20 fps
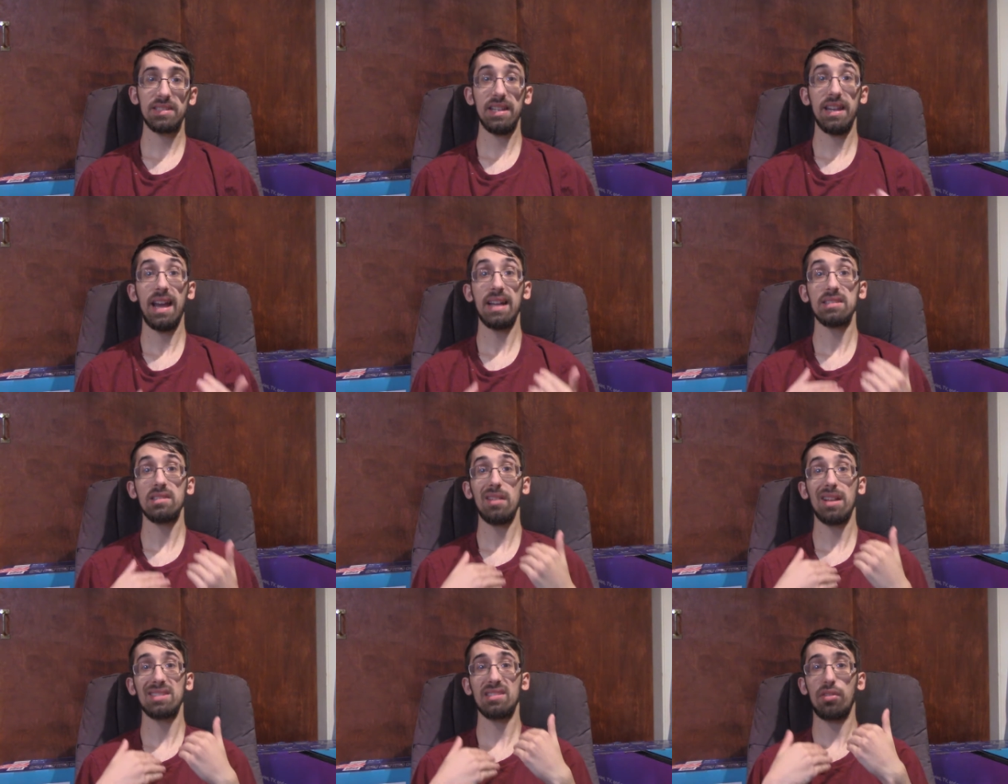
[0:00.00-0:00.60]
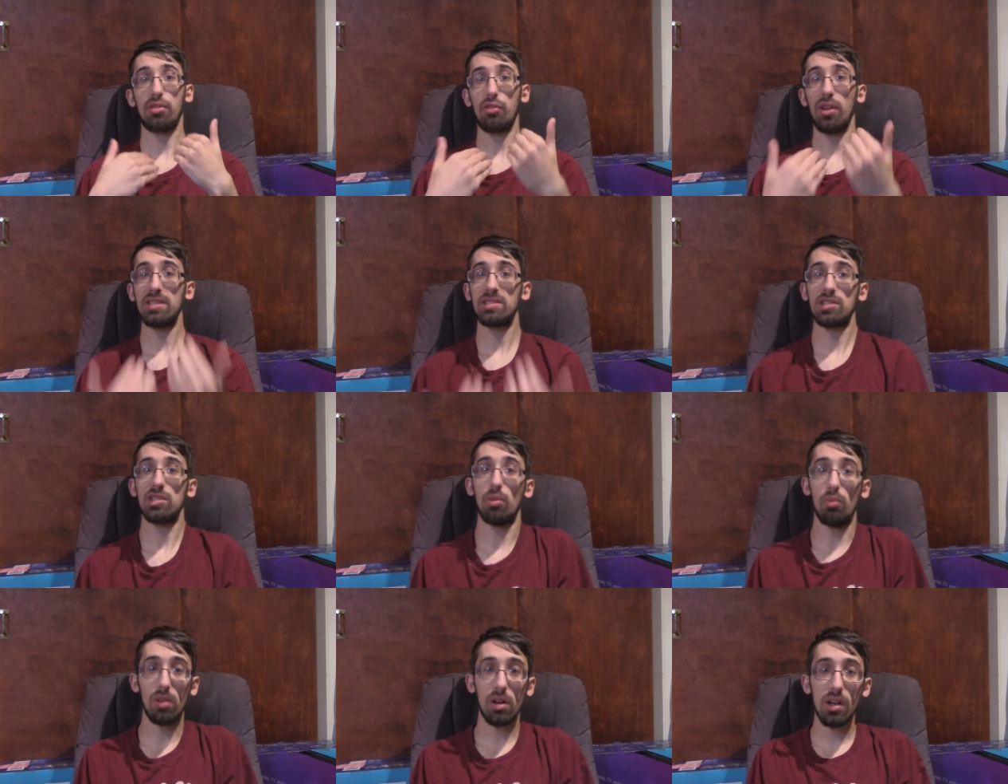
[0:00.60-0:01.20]
It has less threats
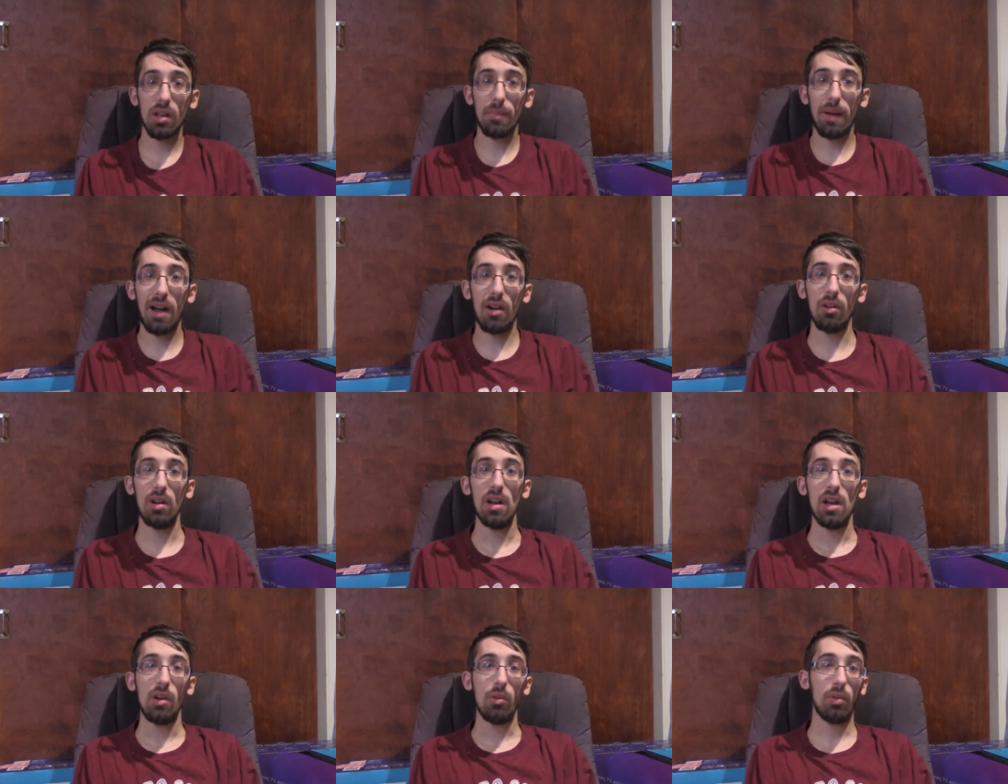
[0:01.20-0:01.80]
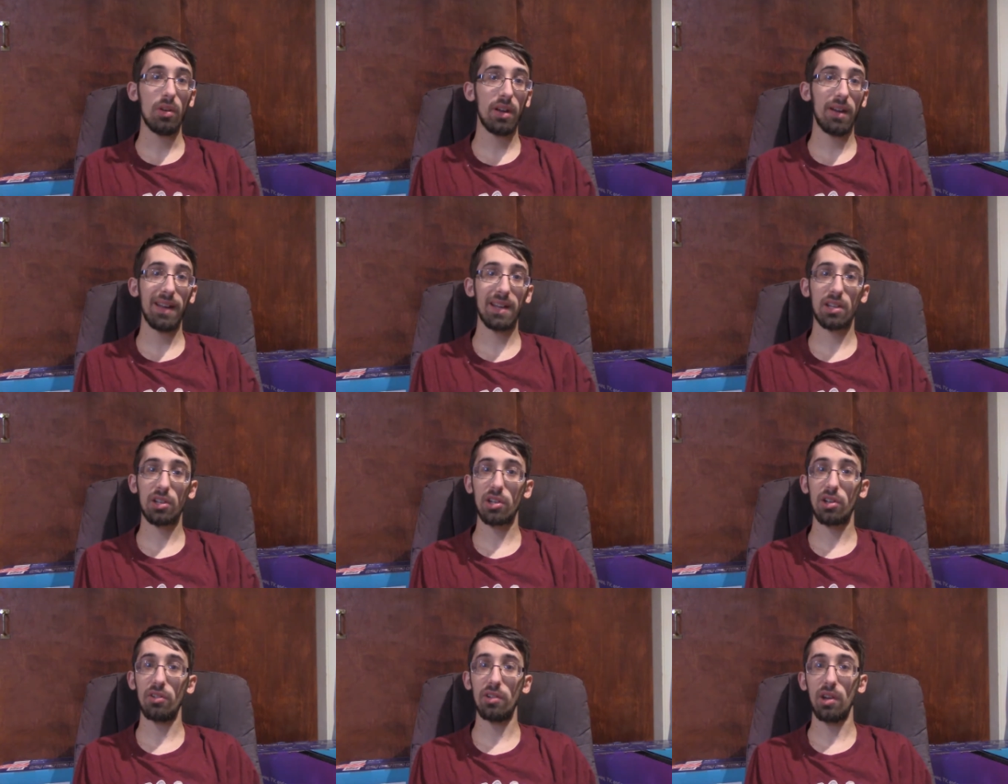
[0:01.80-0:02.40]
to worry about. Widow
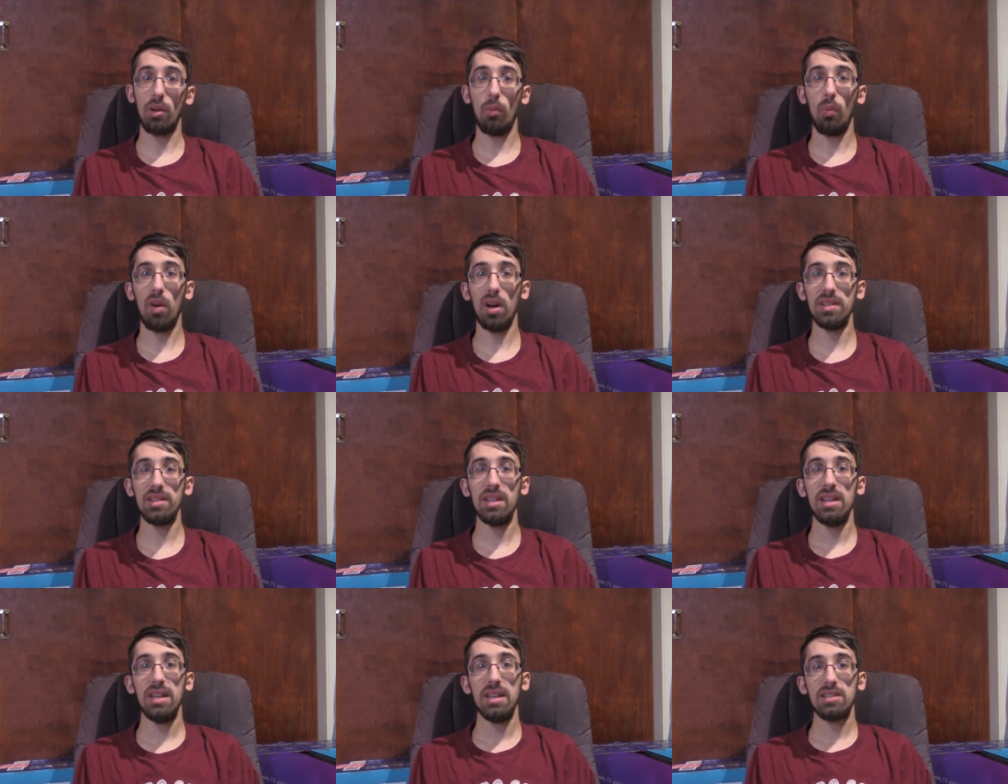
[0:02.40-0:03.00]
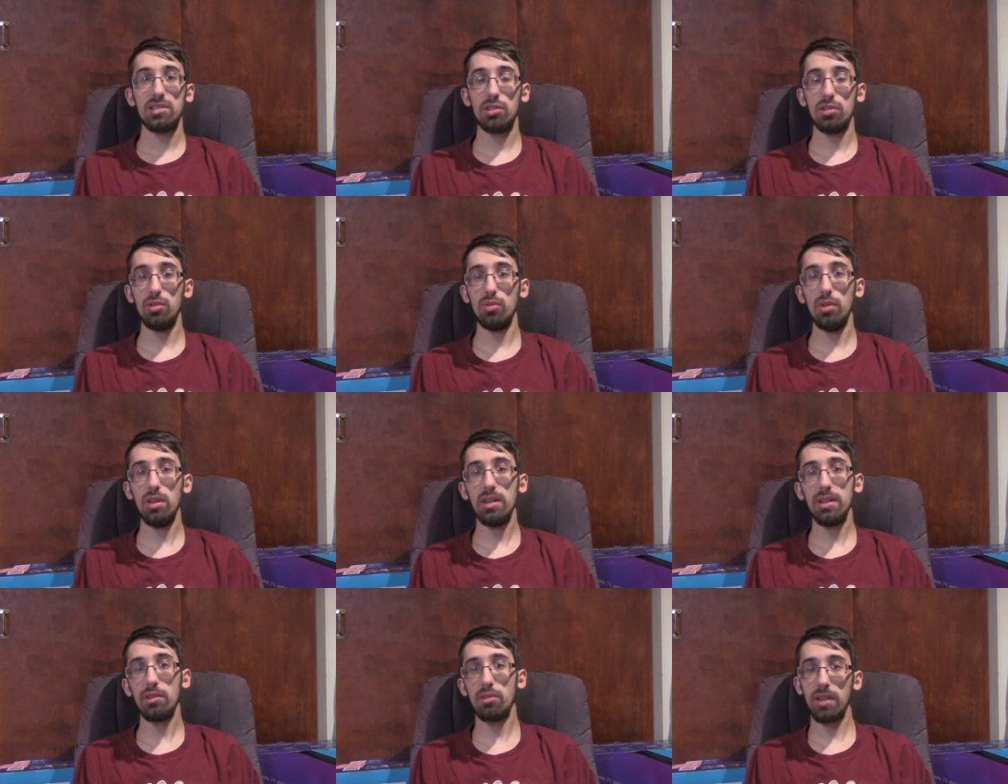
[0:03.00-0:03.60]
Anchor going to one. So you
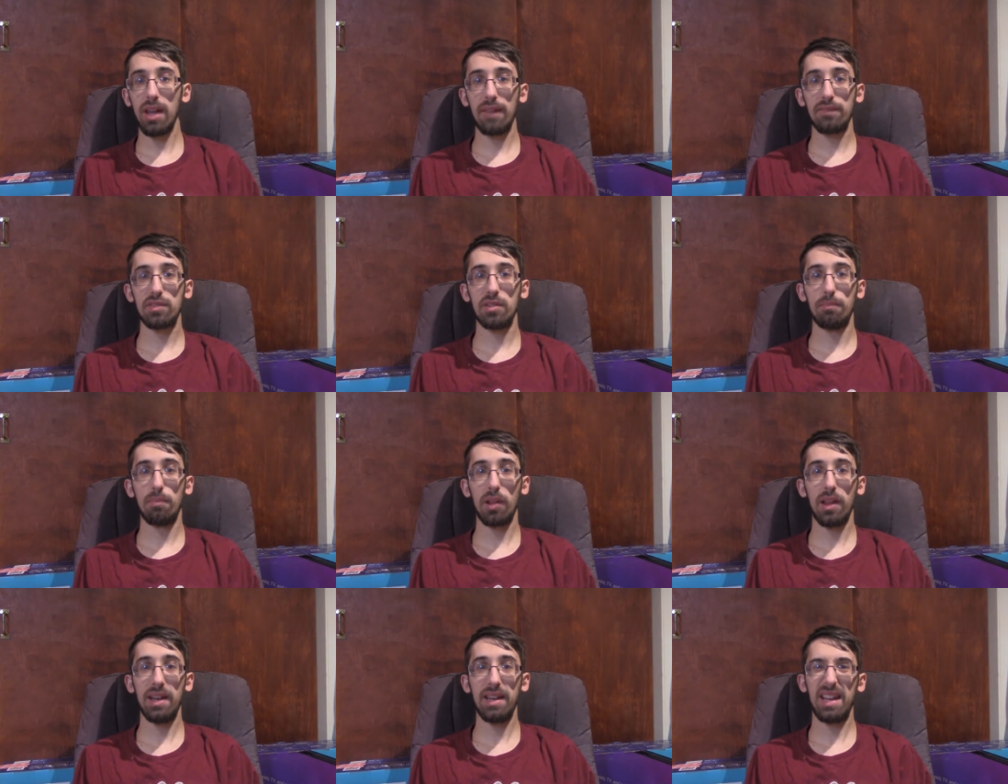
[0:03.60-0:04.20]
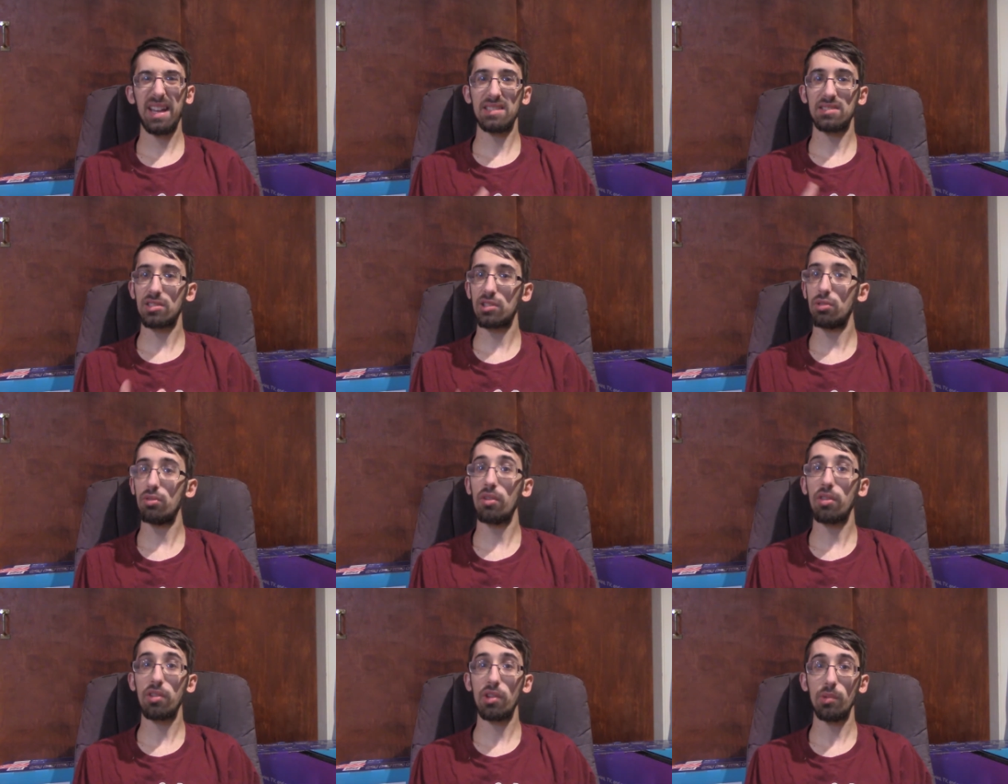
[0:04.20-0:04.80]
really only have to play against
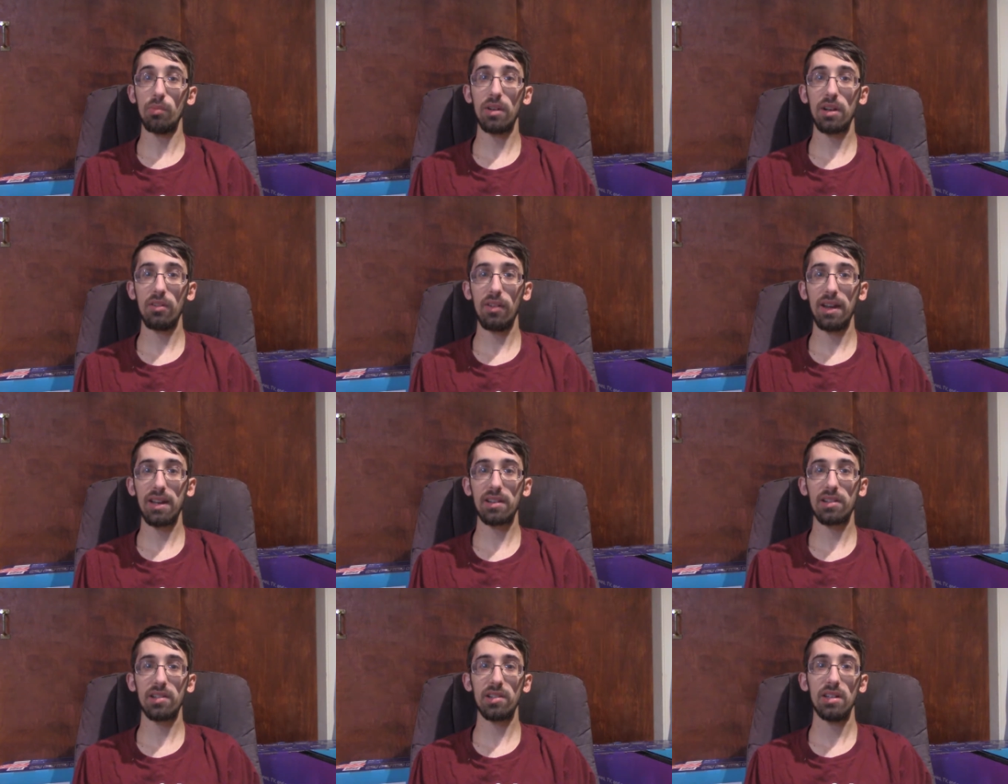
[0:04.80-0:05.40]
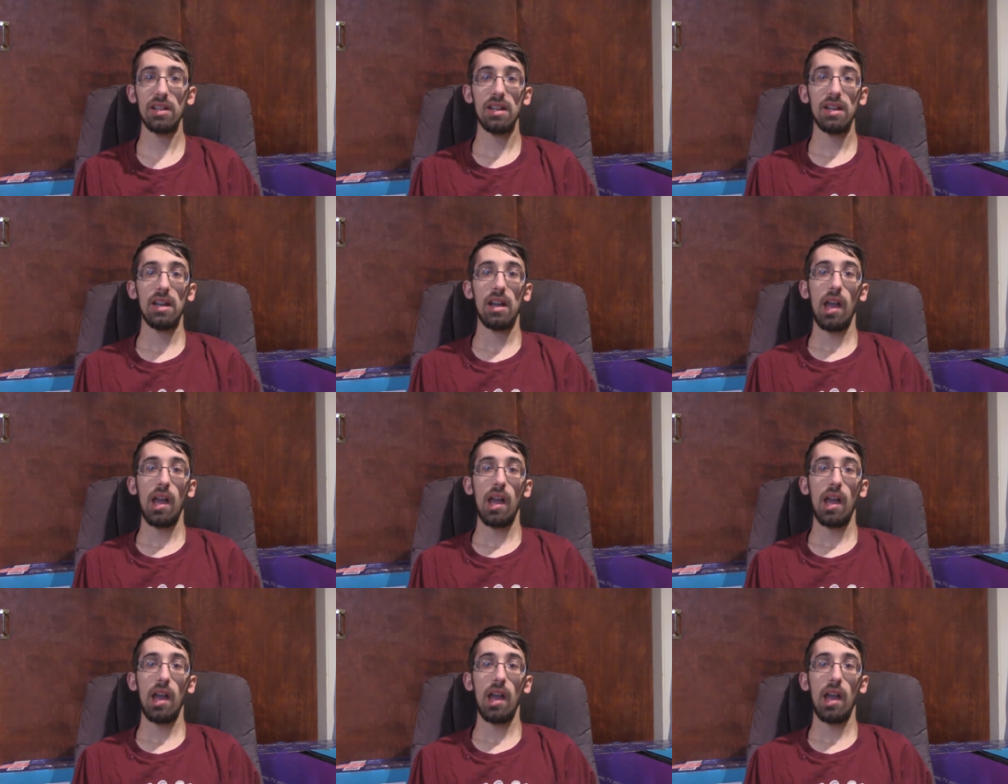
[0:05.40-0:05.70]
two or three Widow Anchor.